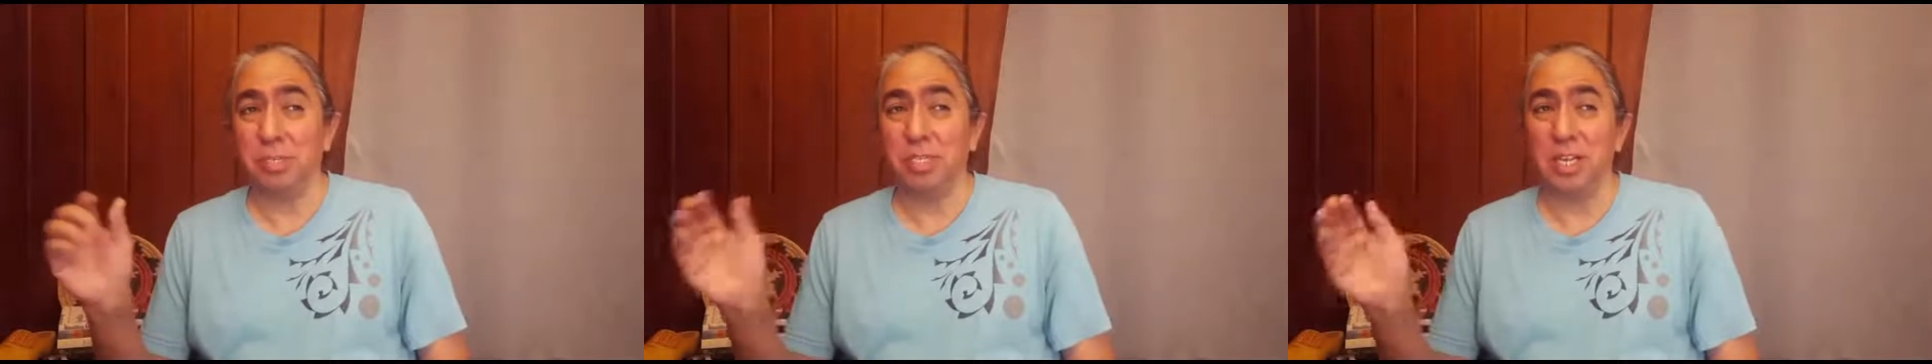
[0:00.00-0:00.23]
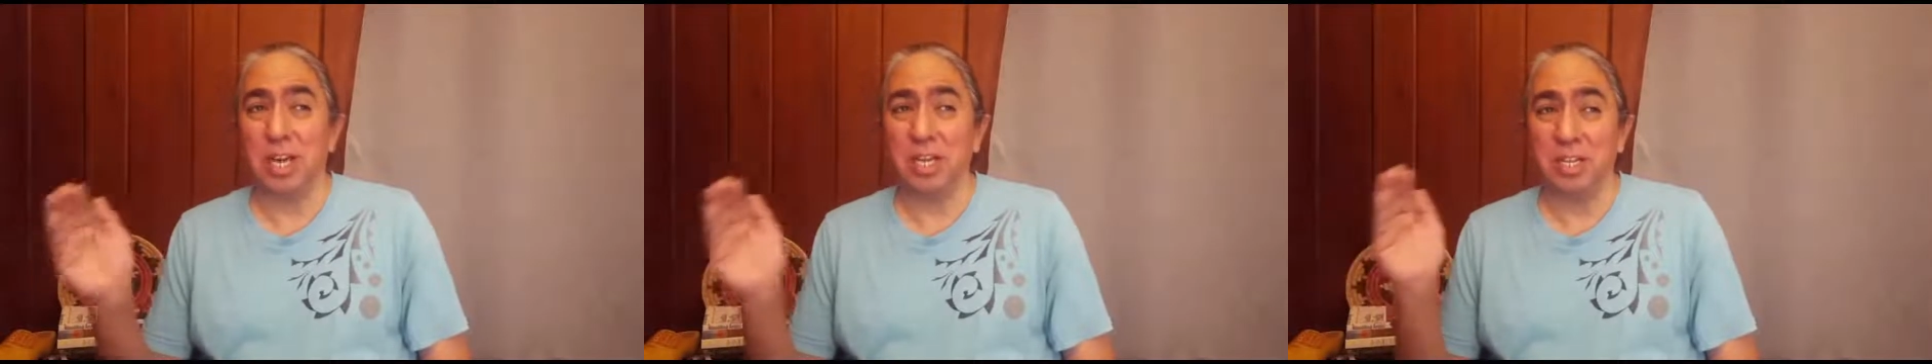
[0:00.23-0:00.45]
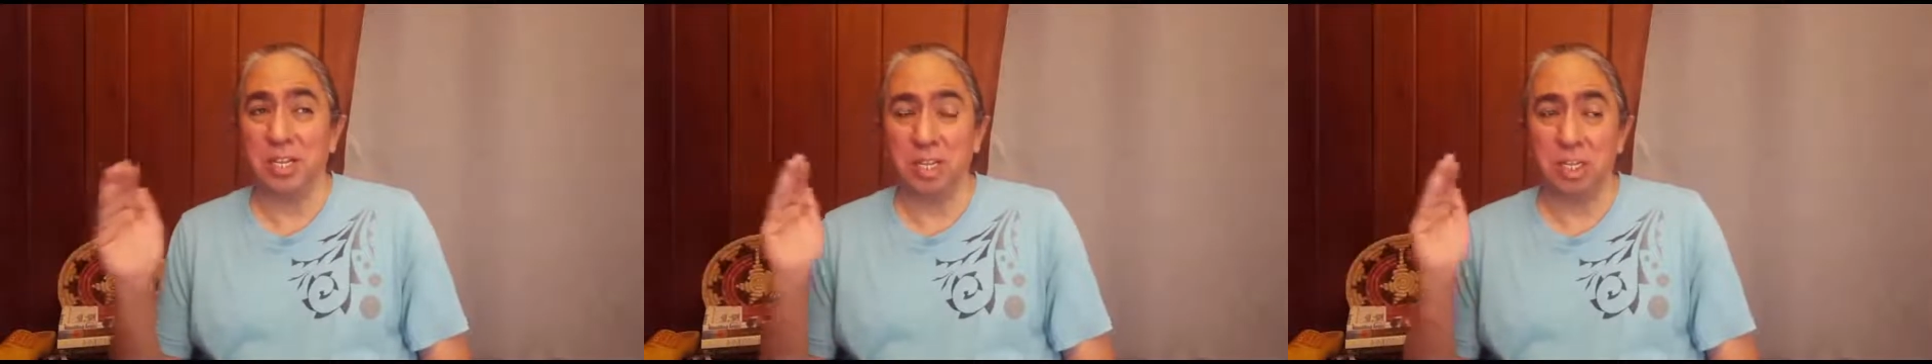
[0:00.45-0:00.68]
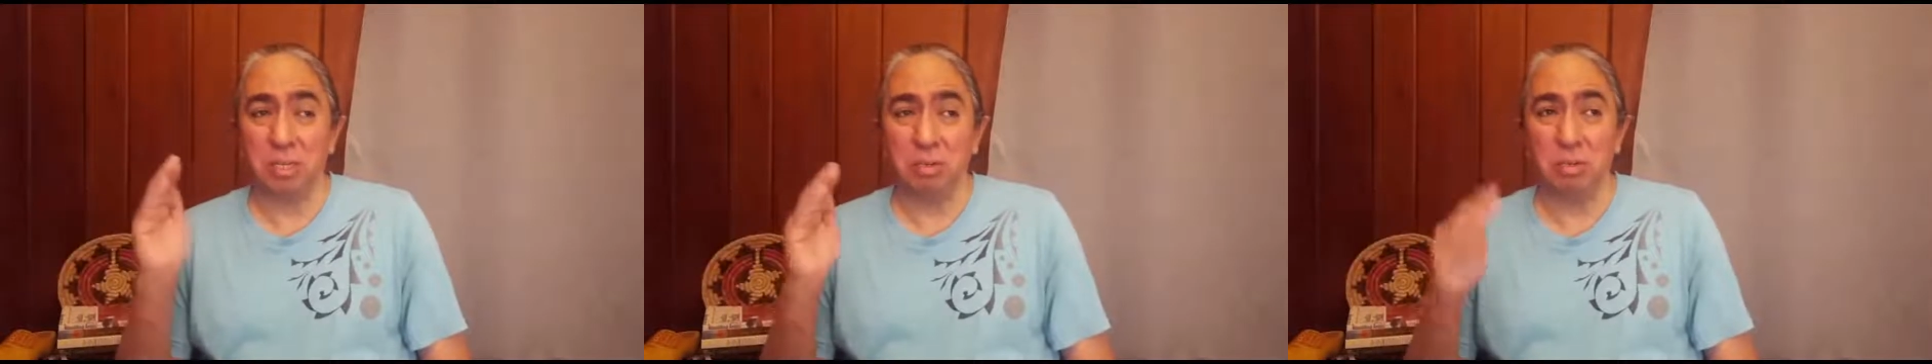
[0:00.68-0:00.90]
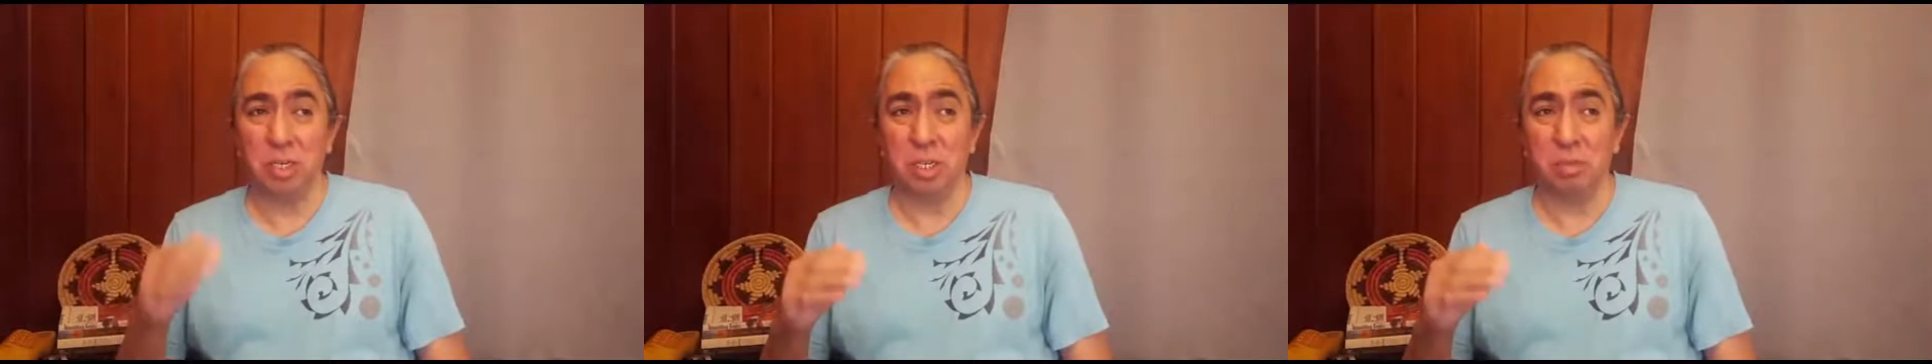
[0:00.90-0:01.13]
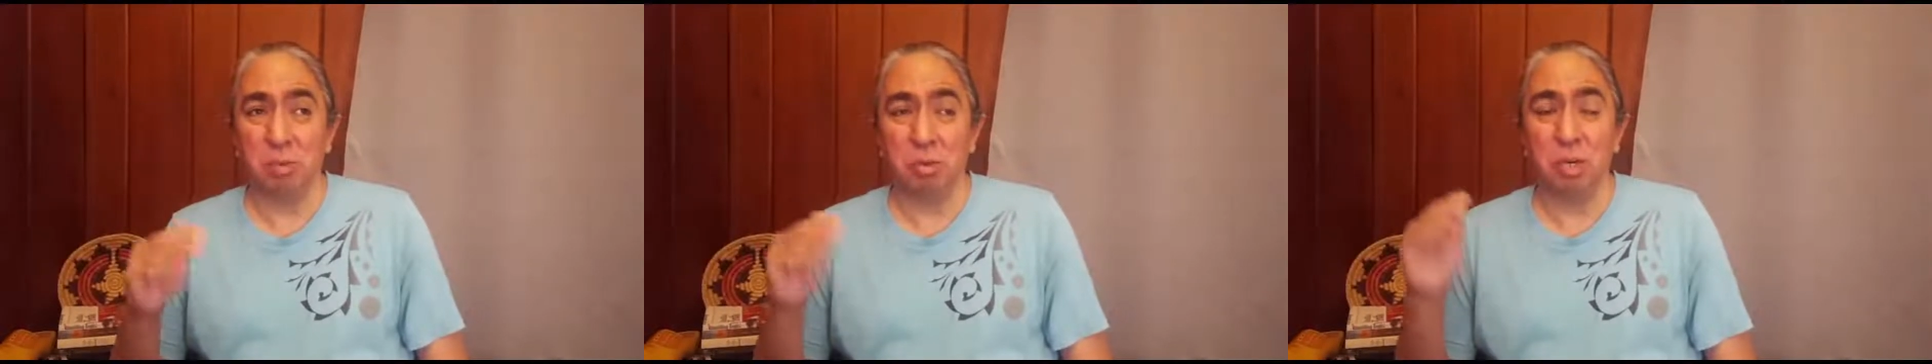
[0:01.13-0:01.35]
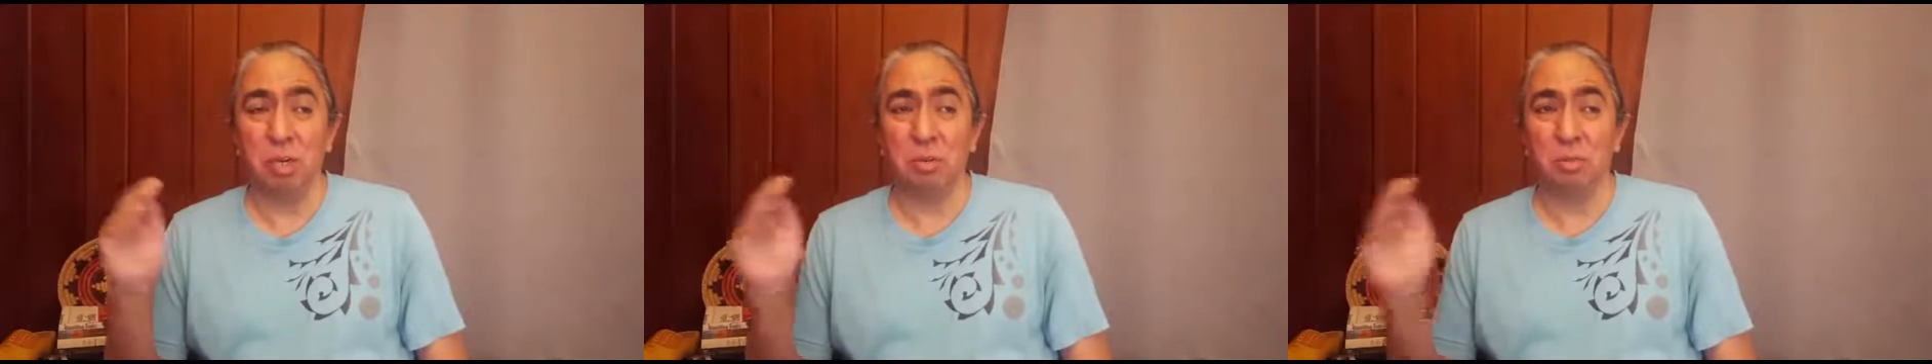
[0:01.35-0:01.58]
a day. I think they do it one in the
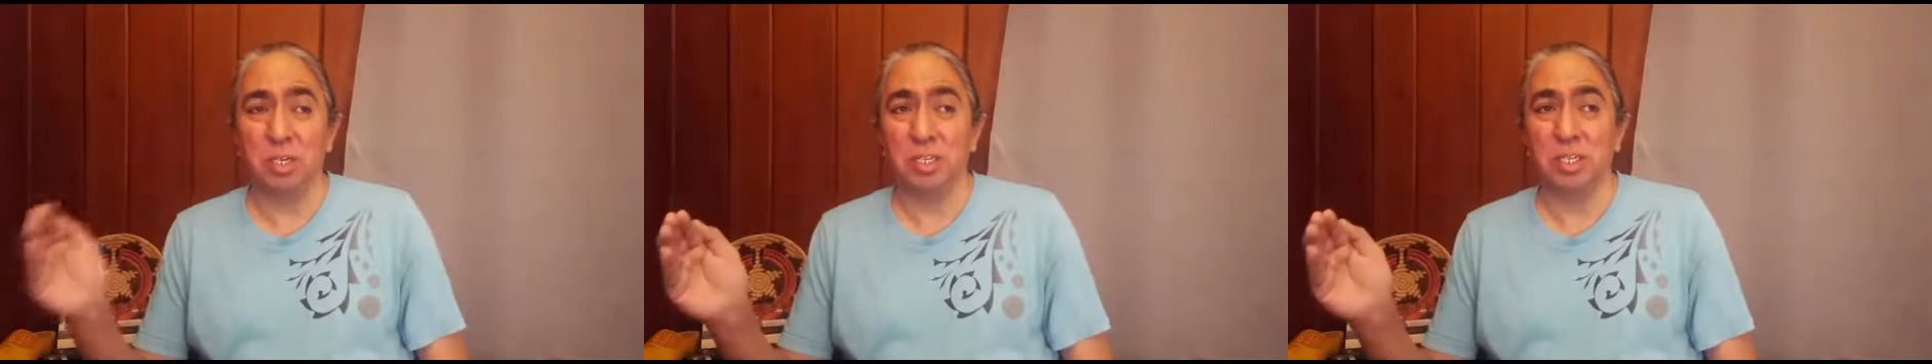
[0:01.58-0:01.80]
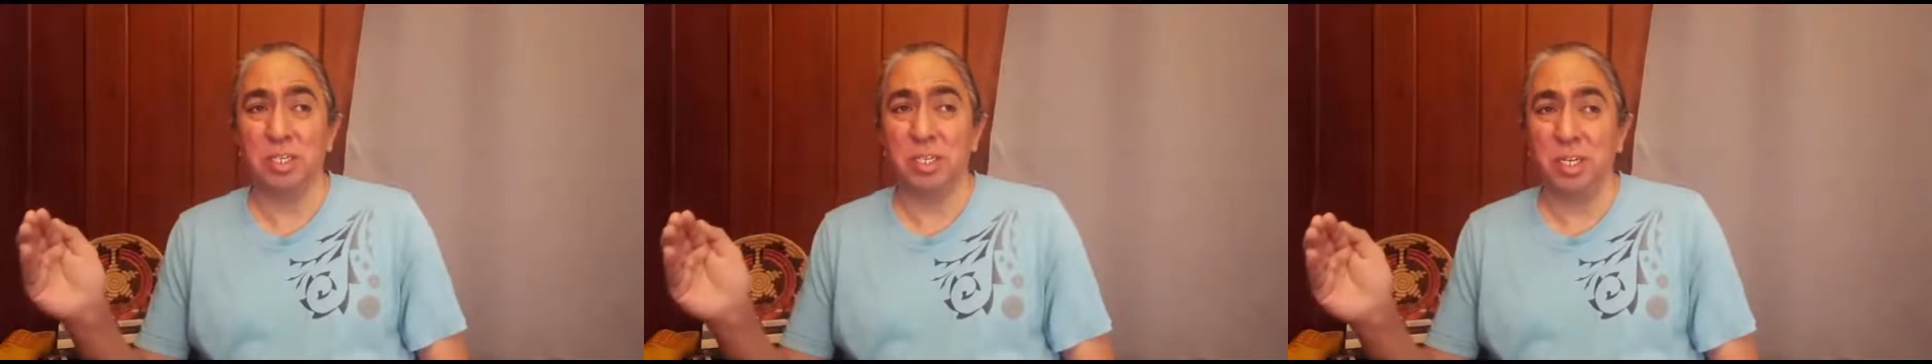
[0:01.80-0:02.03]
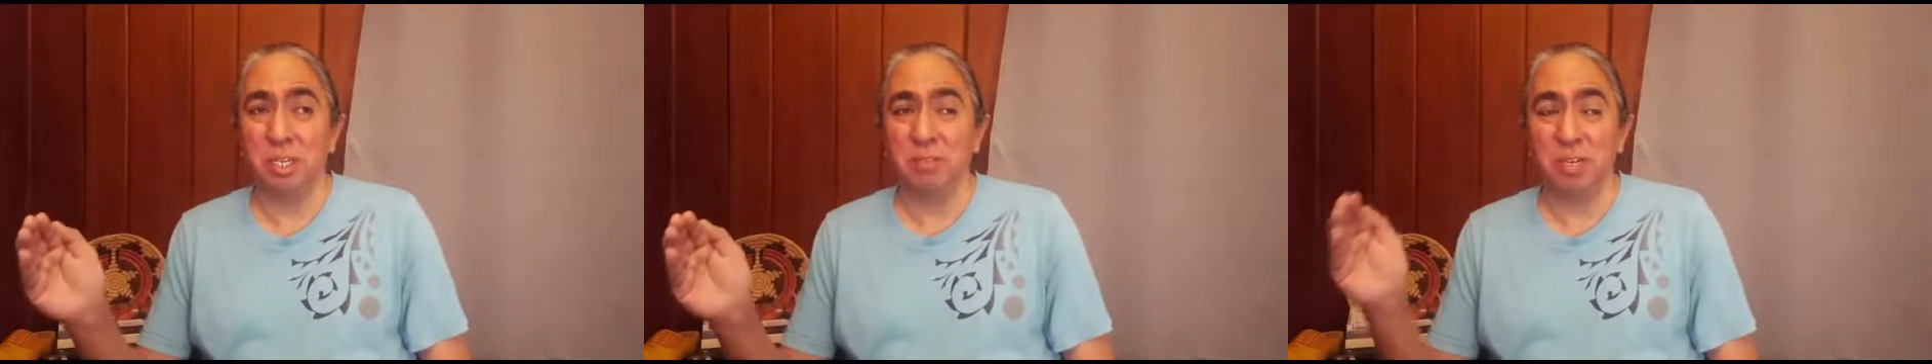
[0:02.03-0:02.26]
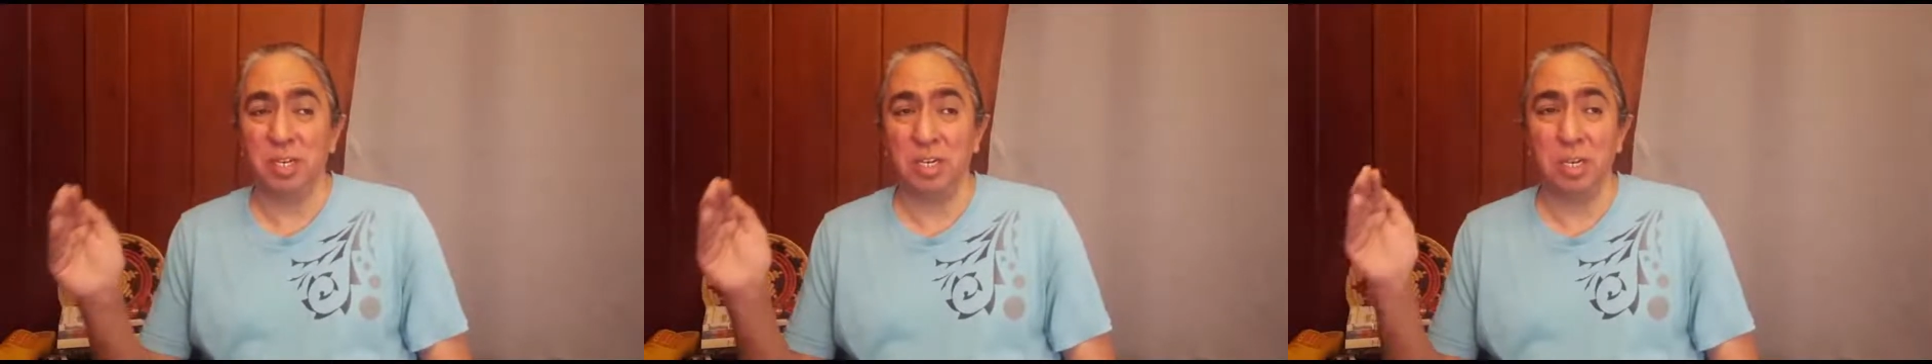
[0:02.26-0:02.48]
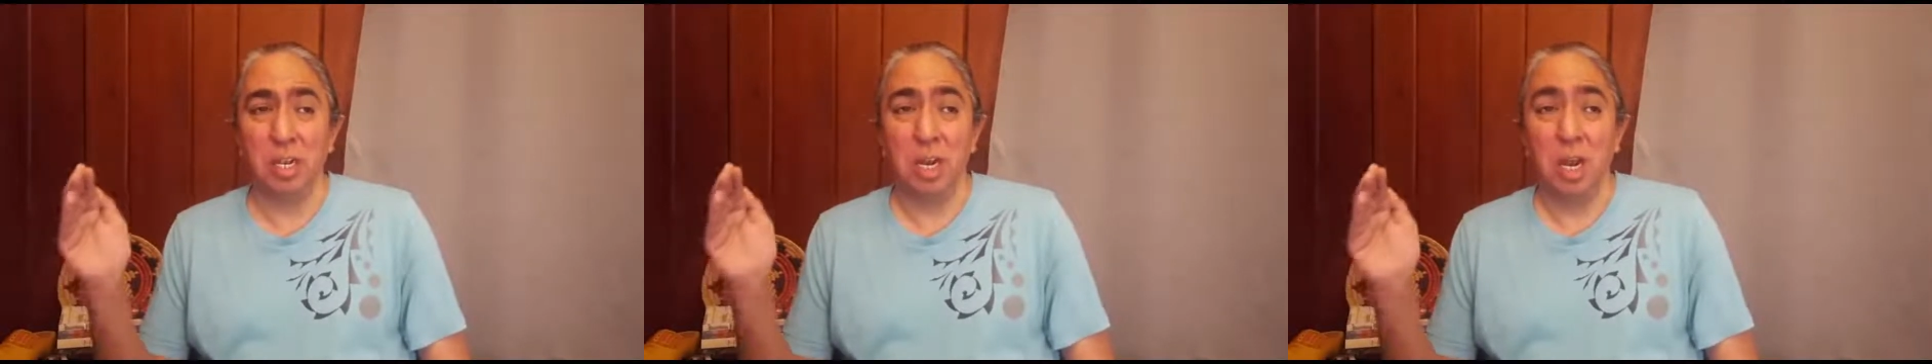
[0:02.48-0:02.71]
morning, once in the evening